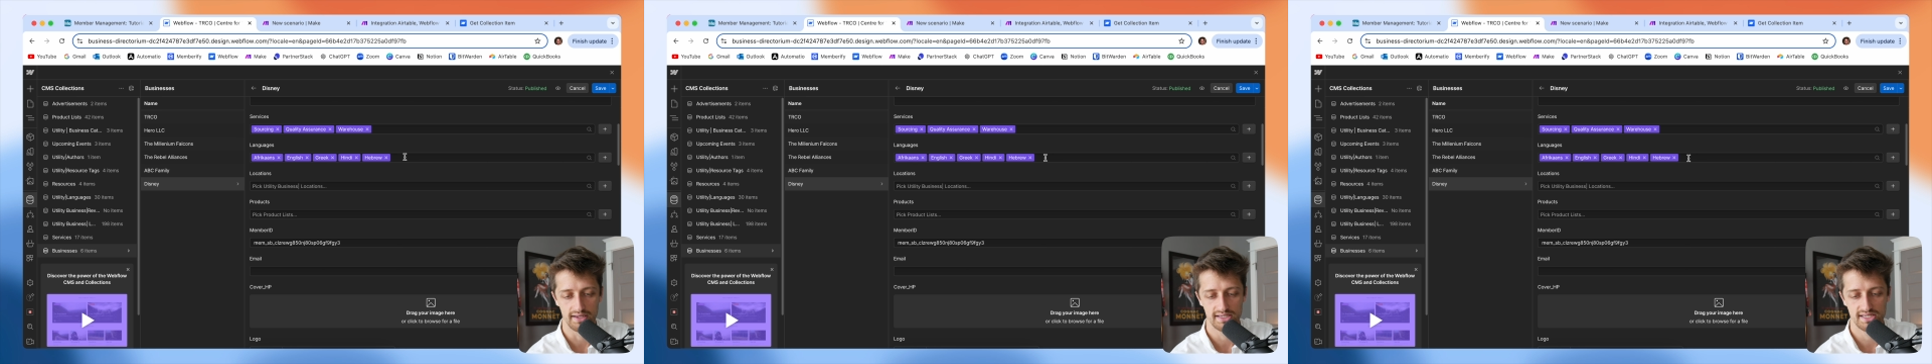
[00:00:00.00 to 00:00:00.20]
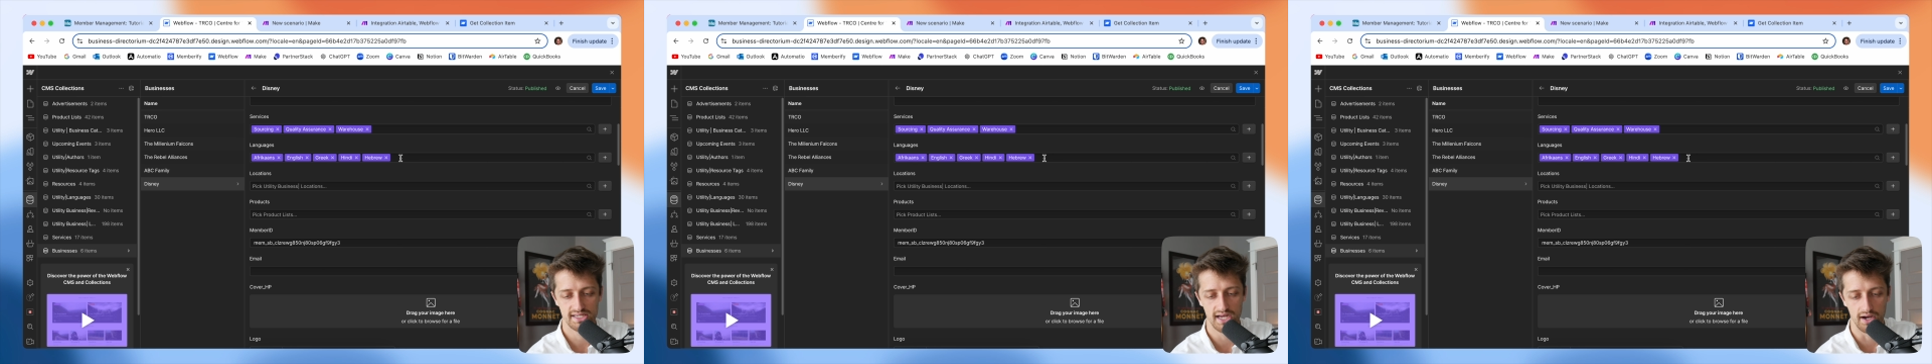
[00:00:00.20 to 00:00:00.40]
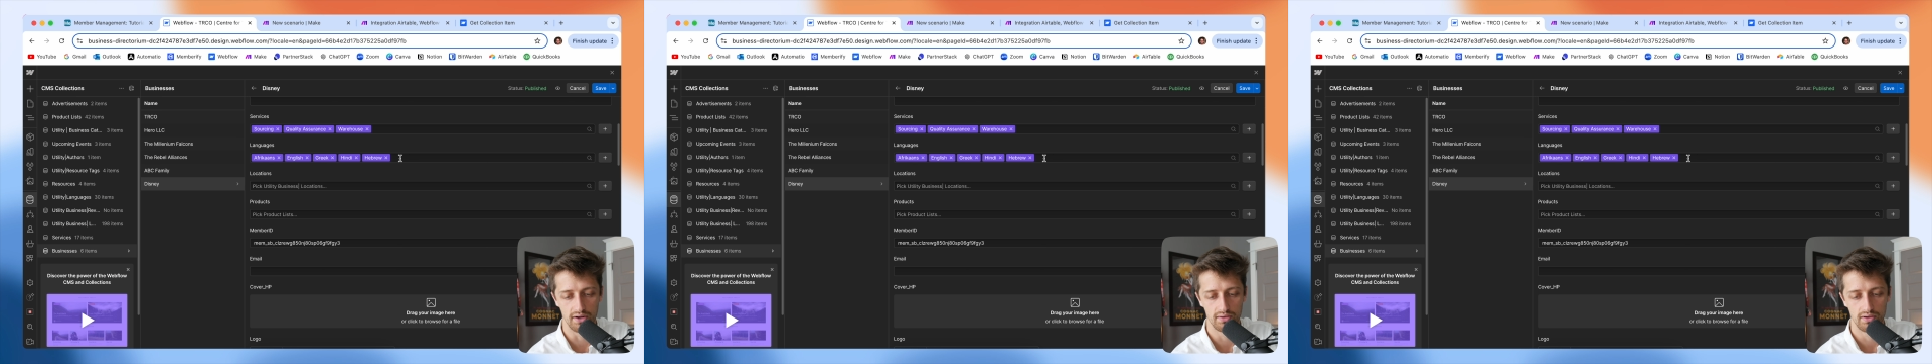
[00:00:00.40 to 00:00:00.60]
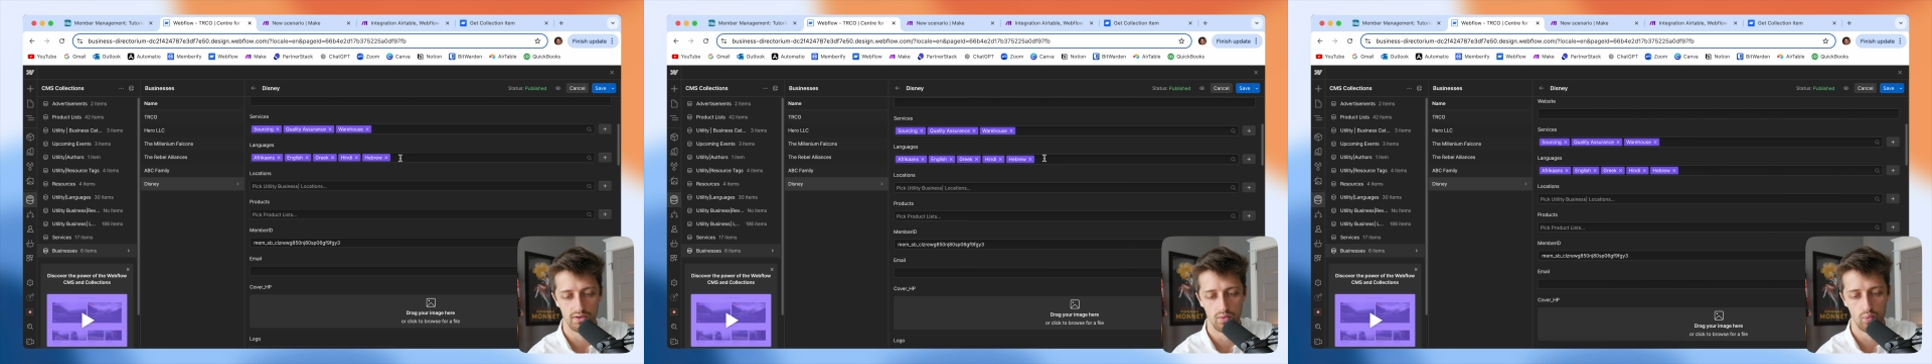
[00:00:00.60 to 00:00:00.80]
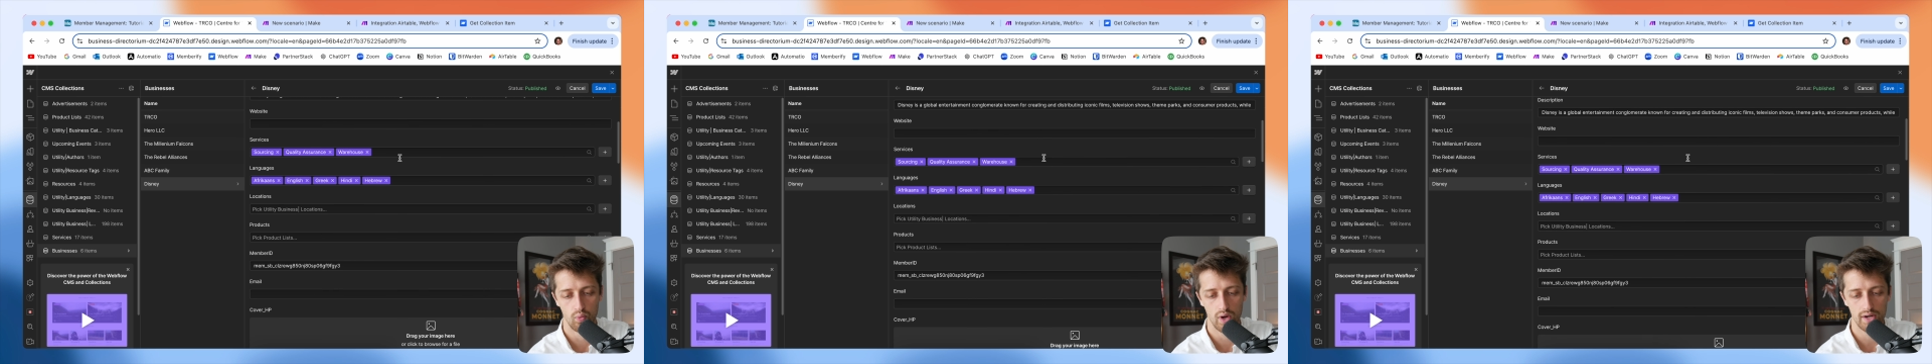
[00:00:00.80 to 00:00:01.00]
so
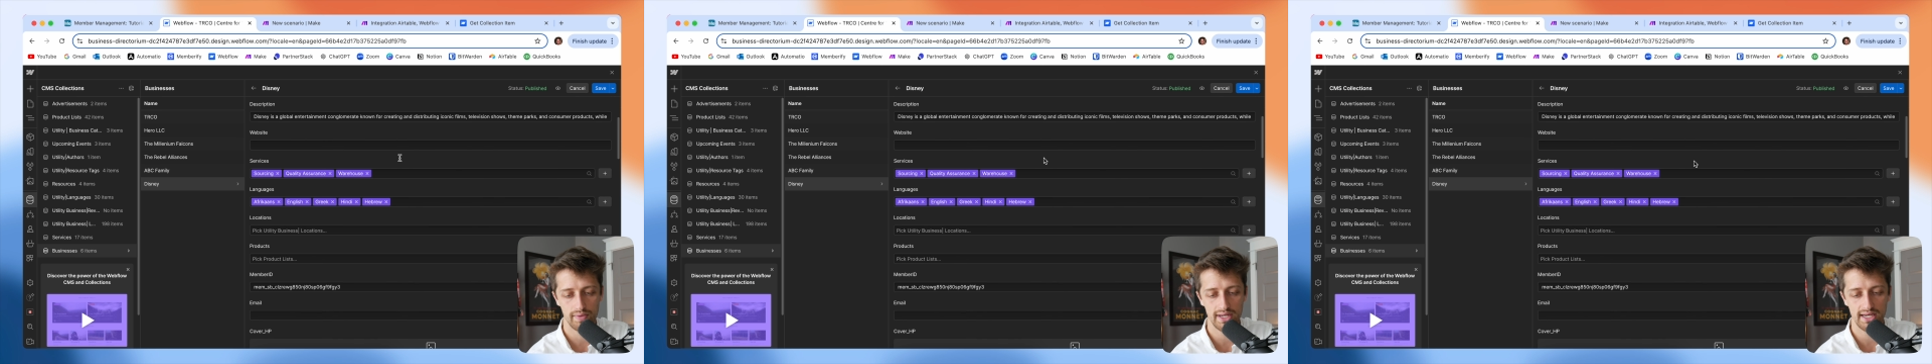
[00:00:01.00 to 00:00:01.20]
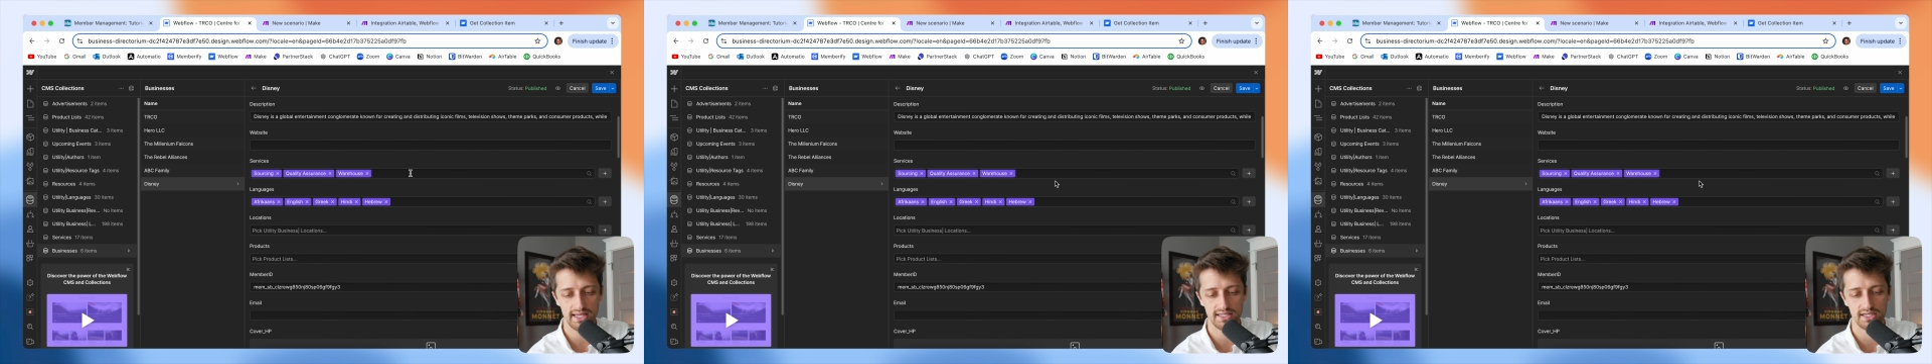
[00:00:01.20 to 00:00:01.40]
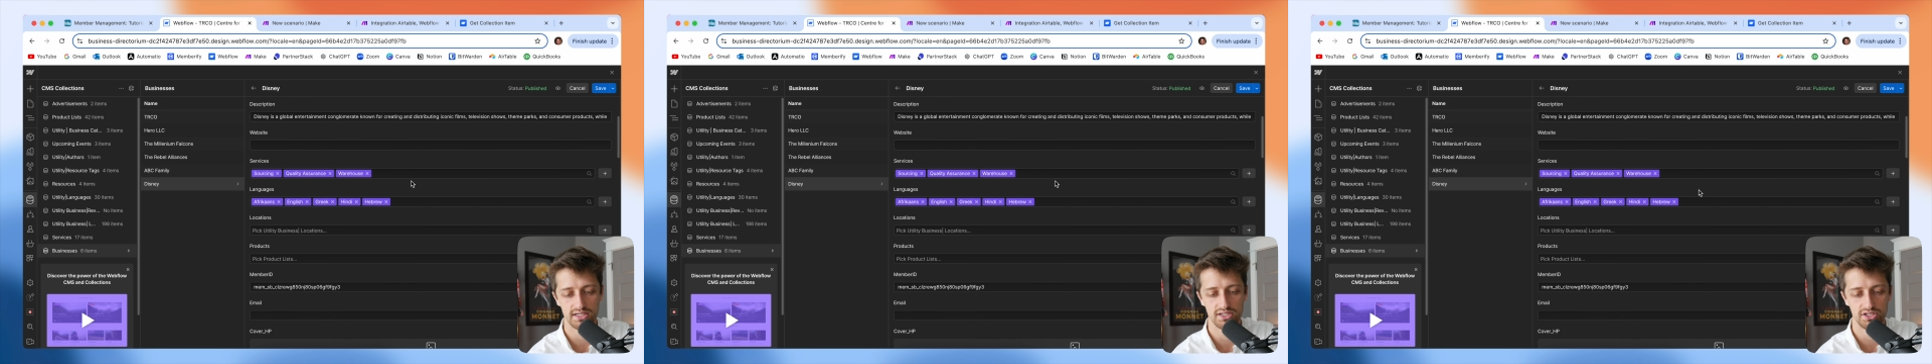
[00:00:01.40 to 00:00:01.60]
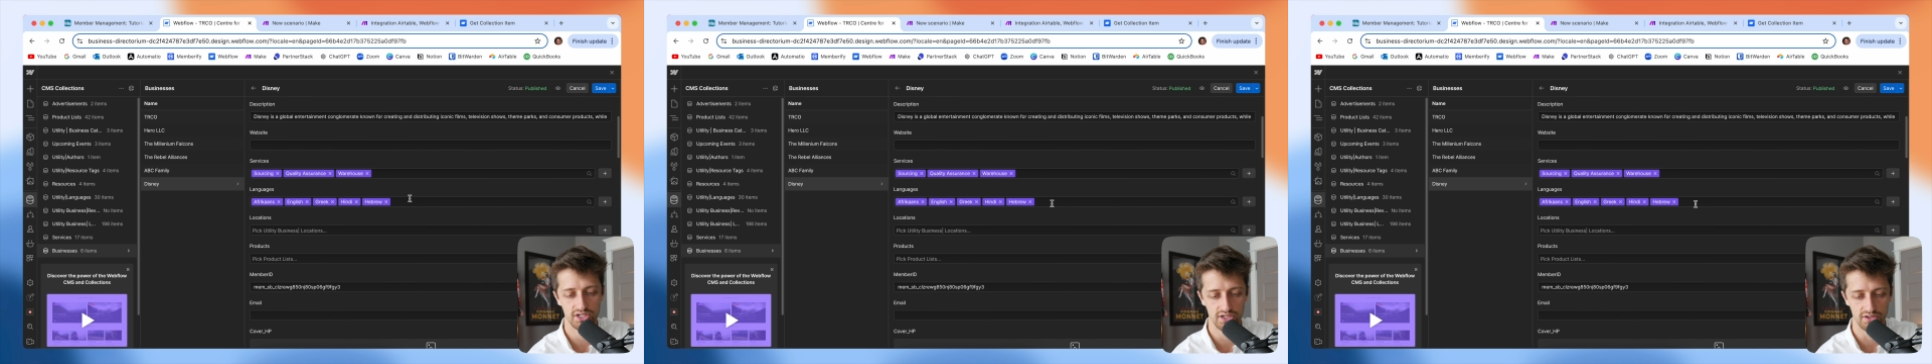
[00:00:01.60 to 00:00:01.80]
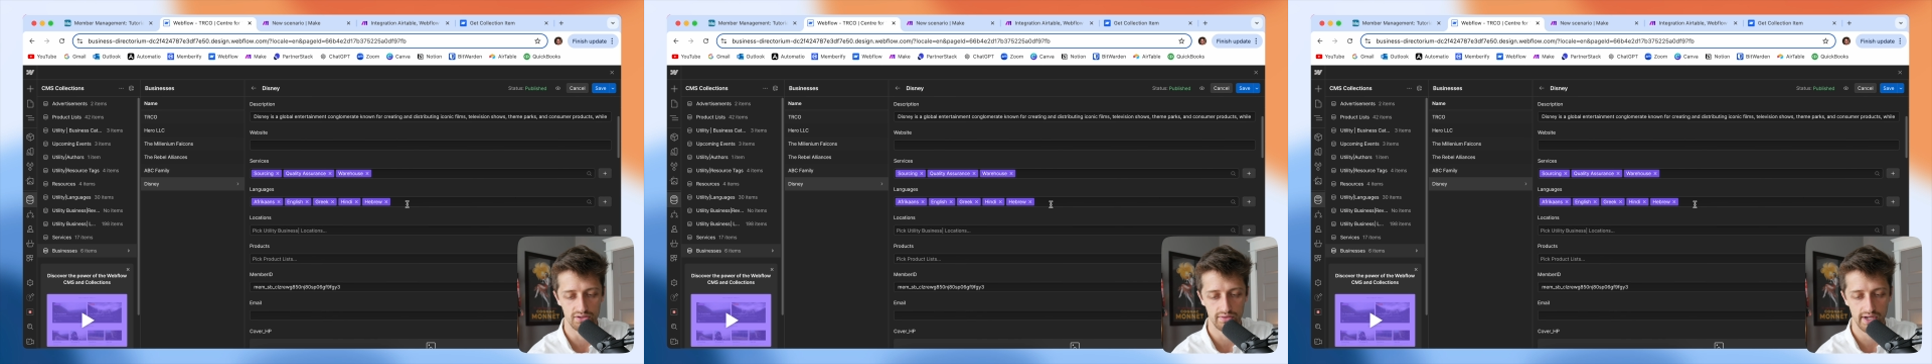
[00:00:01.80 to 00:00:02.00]
what do we need to
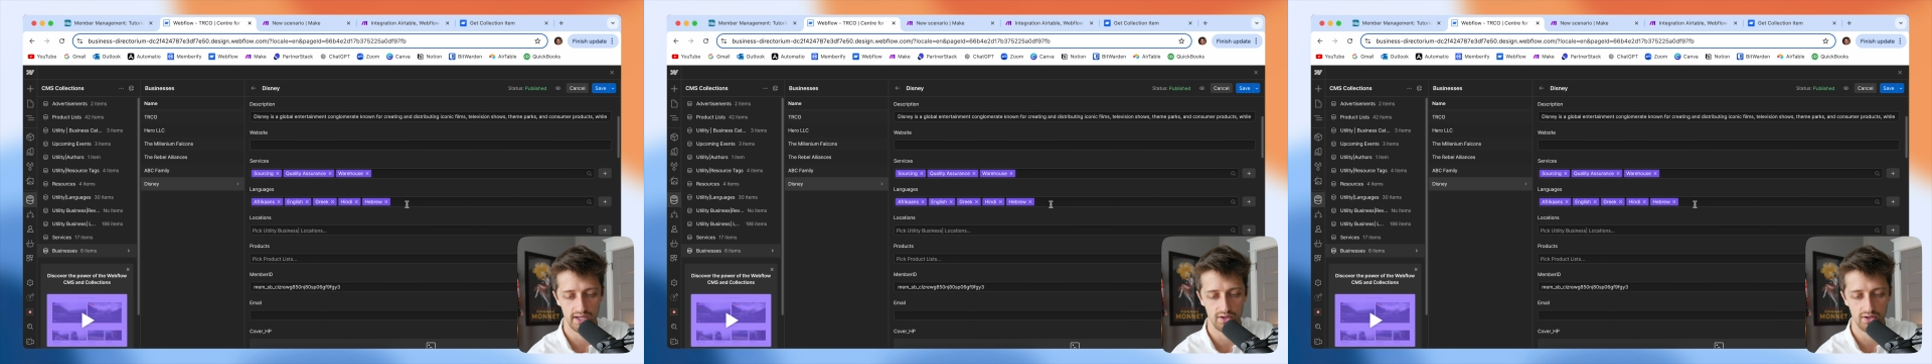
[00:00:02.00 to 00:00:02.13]
do in